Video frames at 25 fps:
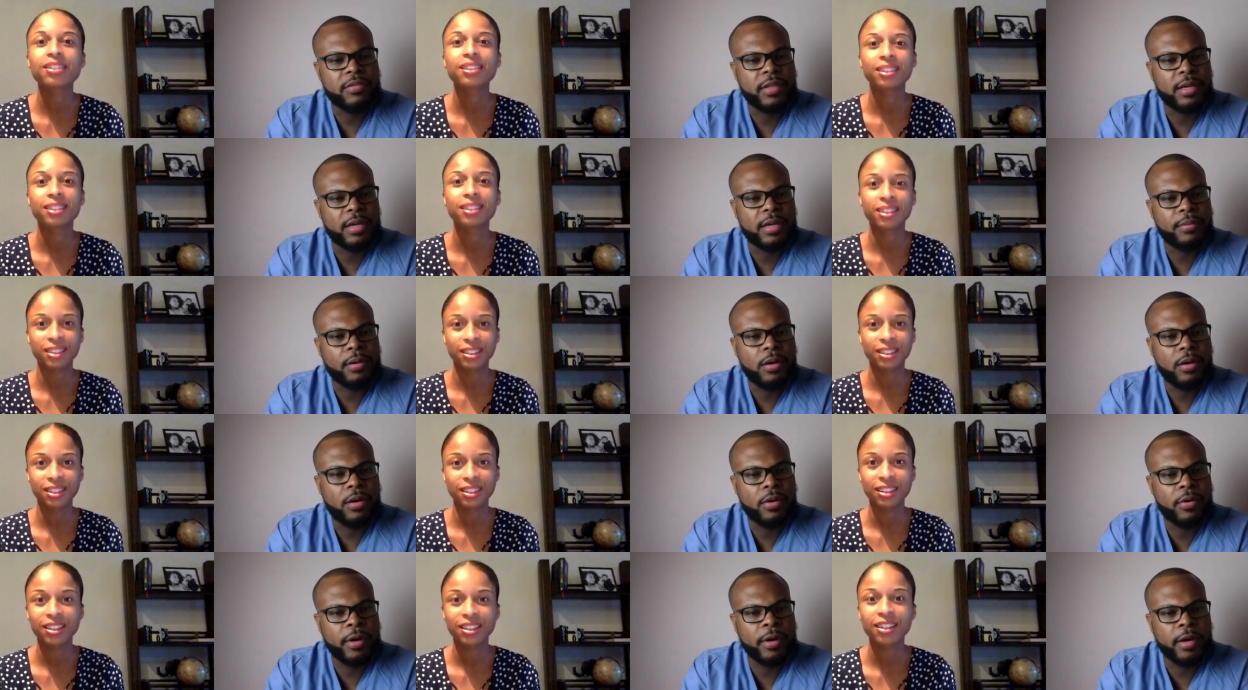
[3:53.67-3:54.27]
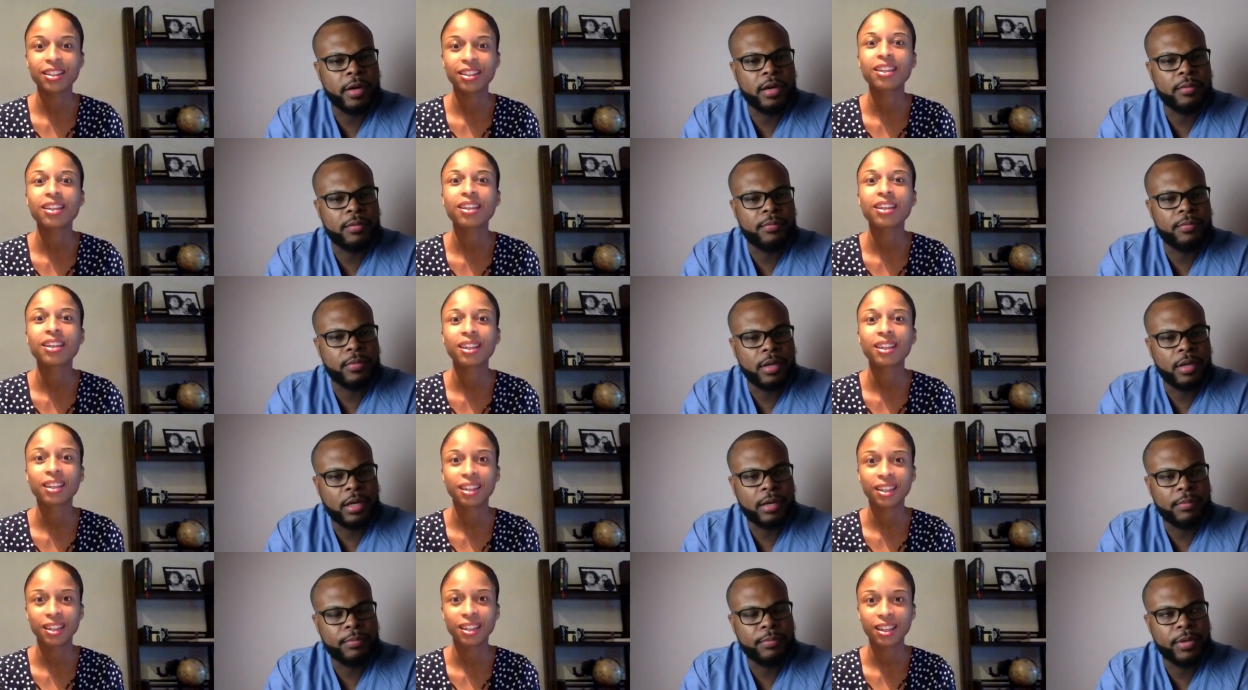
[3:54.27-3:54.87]
Speaker 1: for that program?
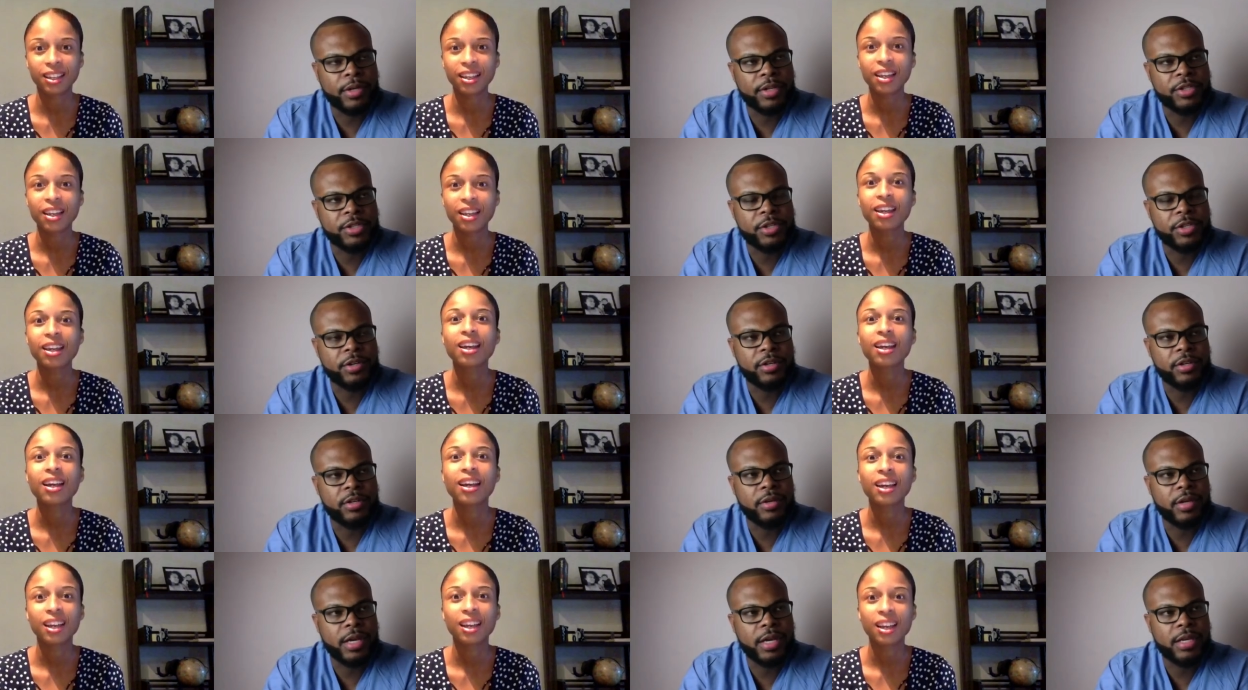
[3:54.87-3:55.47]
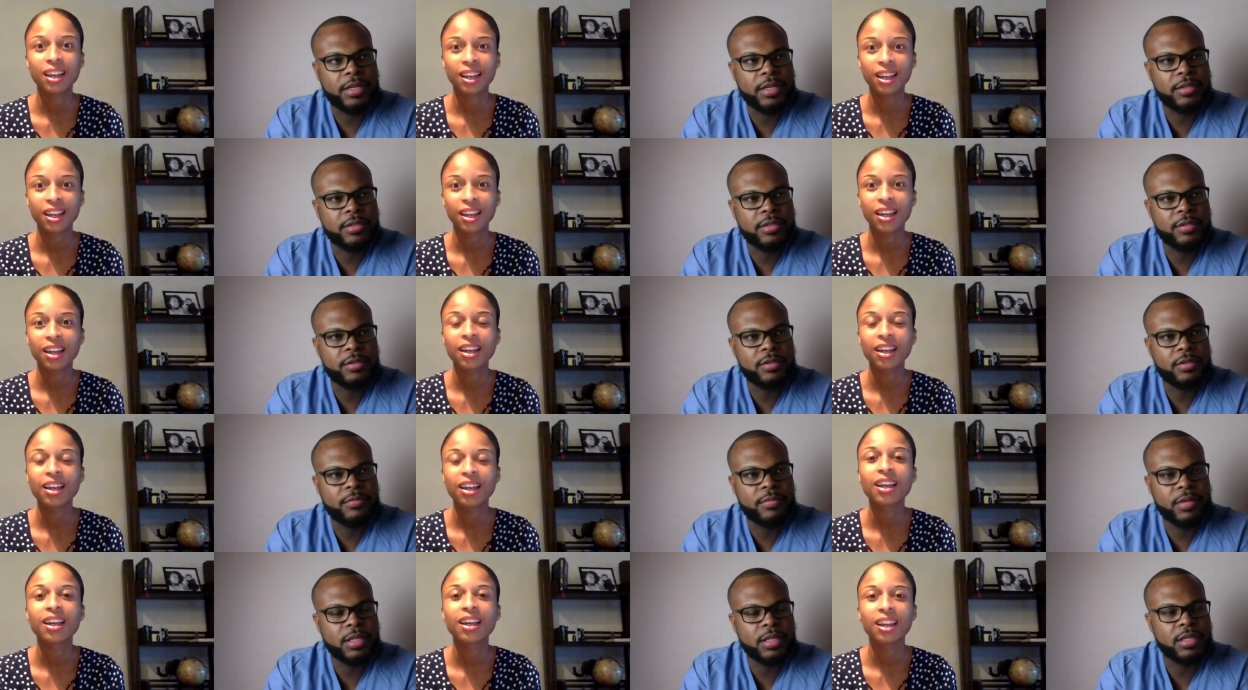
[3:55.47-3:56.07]
I'm pretty sure you had to
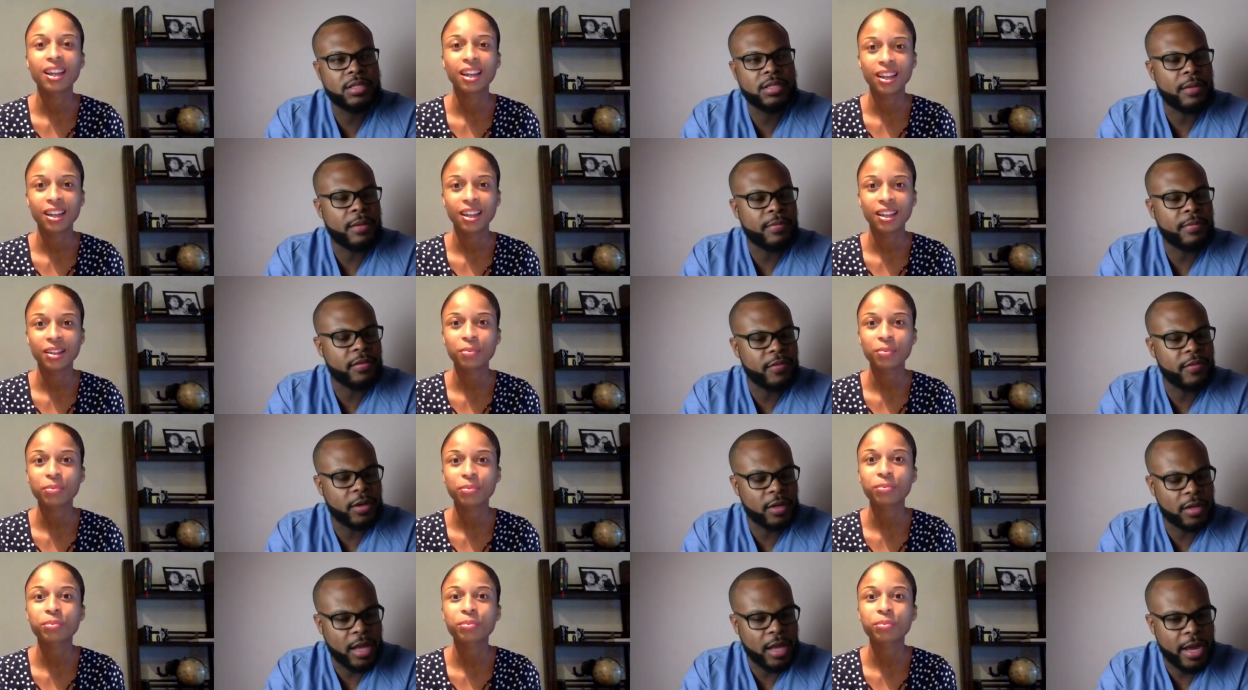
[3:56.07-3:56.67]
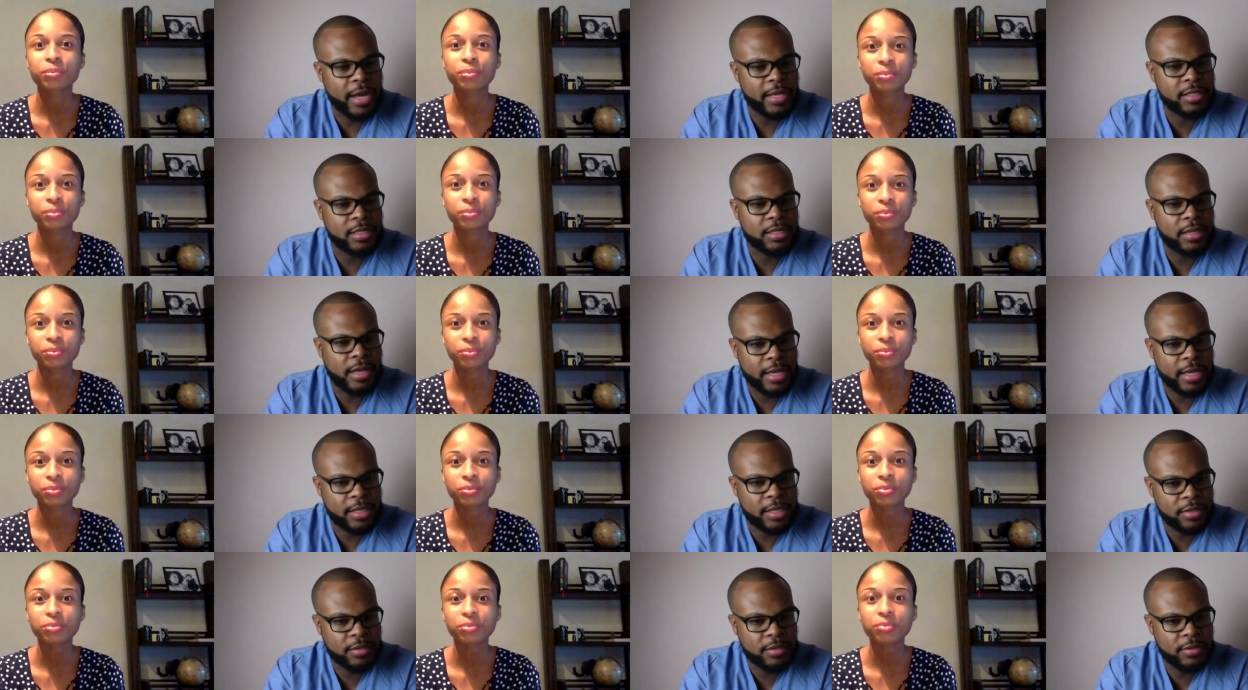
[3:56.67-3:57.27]
be at the top of your class in high
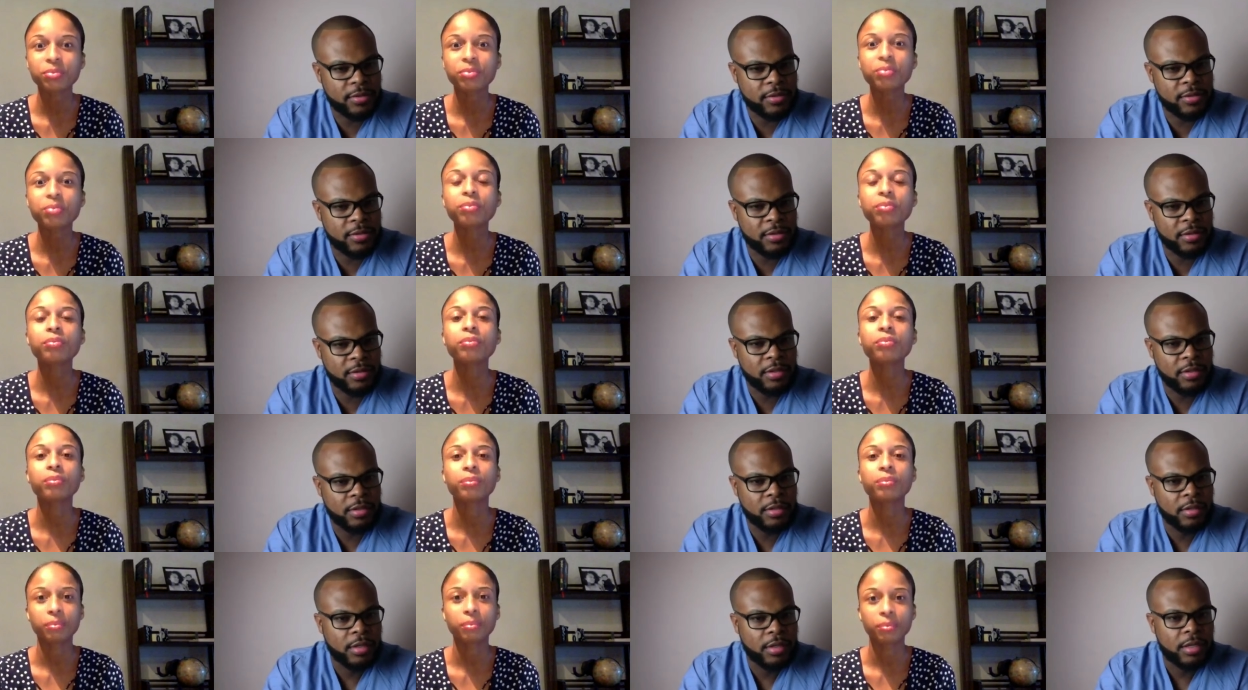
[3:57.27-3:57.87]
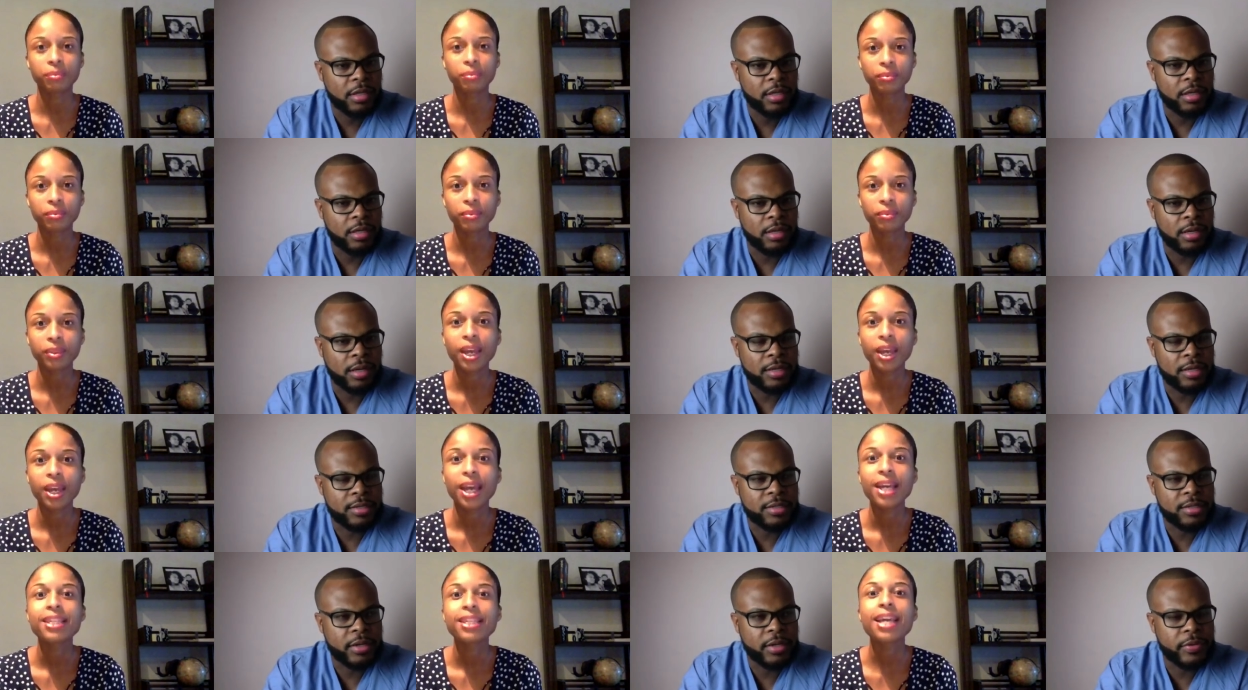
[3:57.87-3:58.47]
school and
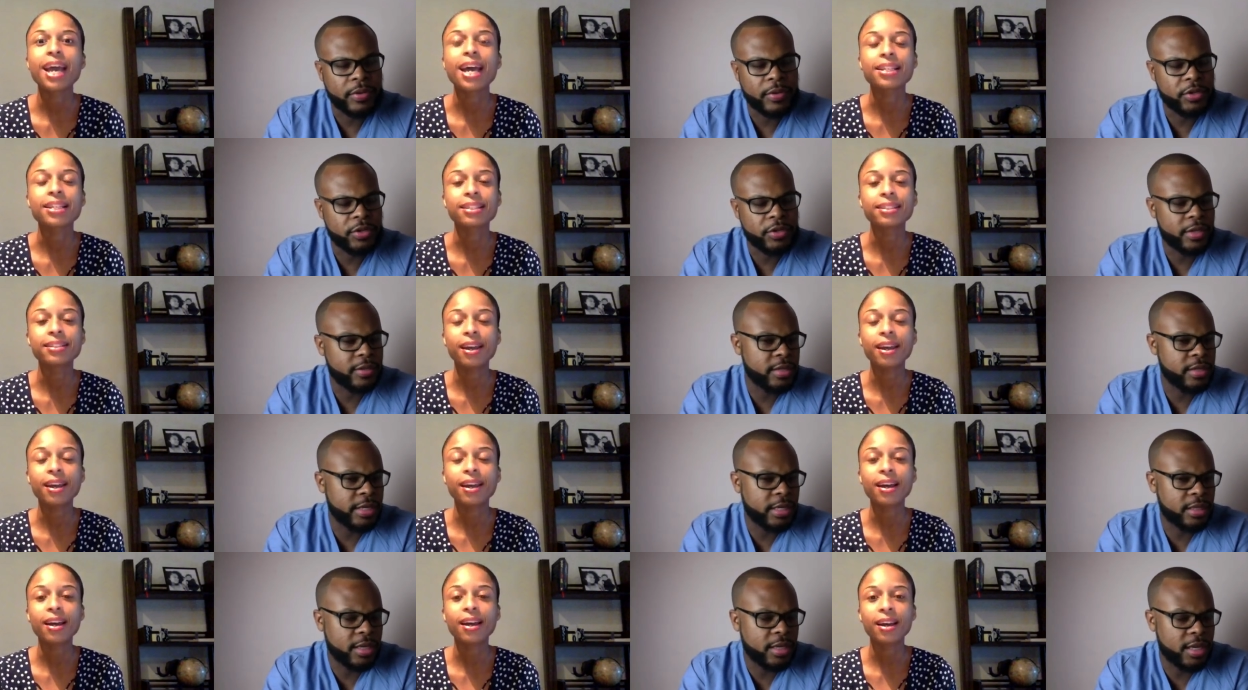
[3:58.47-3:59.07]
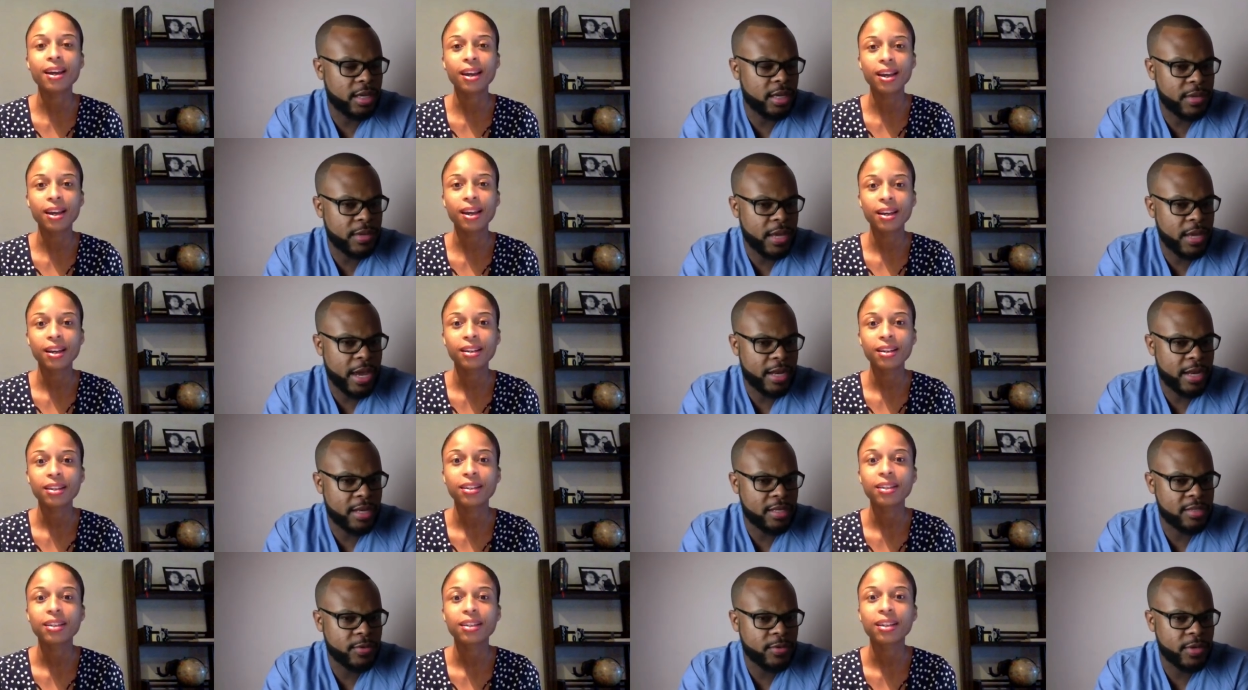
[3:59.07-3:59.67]
also yes. take the MCAT
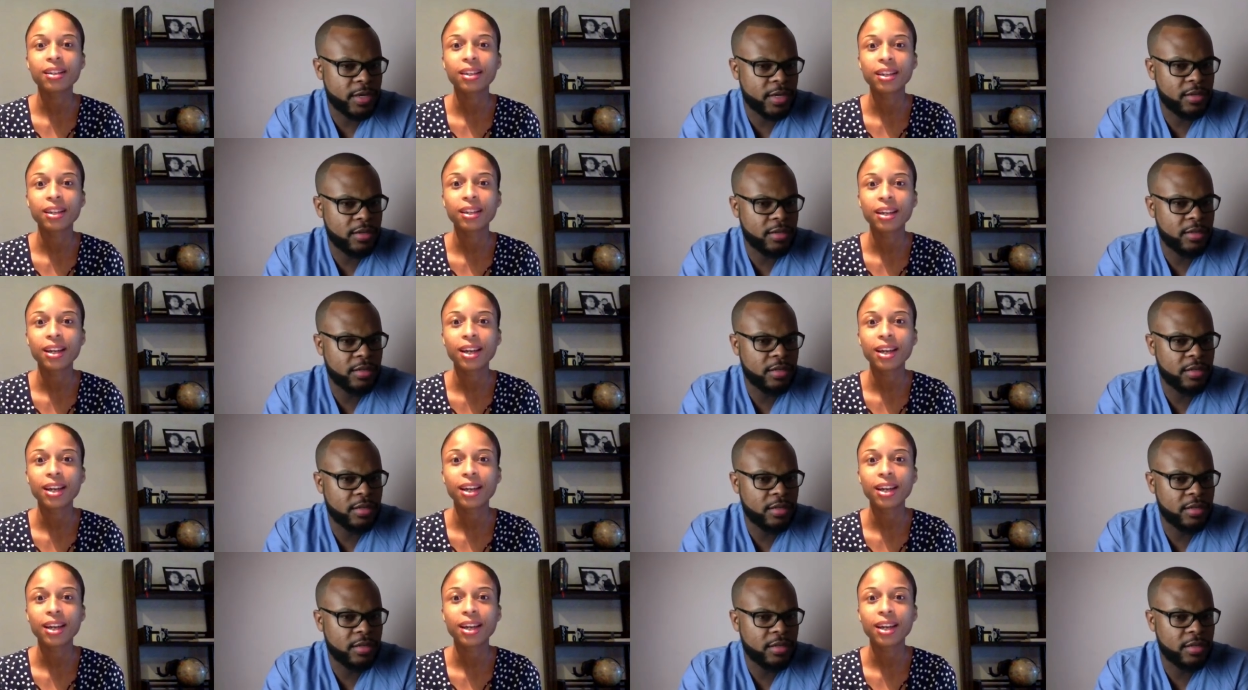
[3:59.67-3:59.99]
as well.